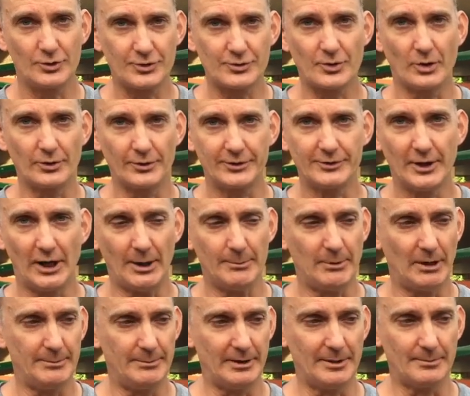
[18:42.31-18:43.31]
strong start
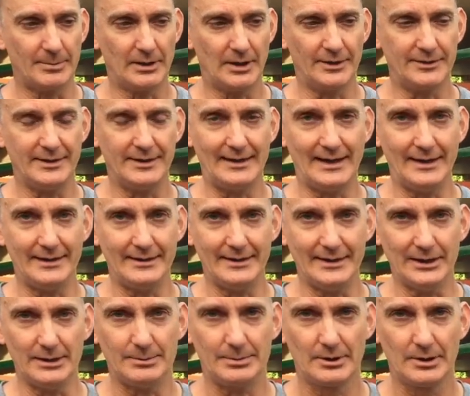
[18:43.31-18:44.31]
by being planted that
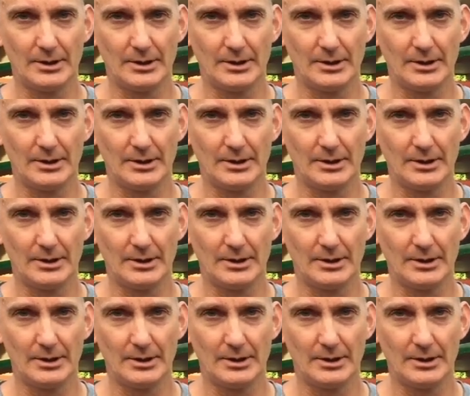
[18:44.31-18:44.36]
deep.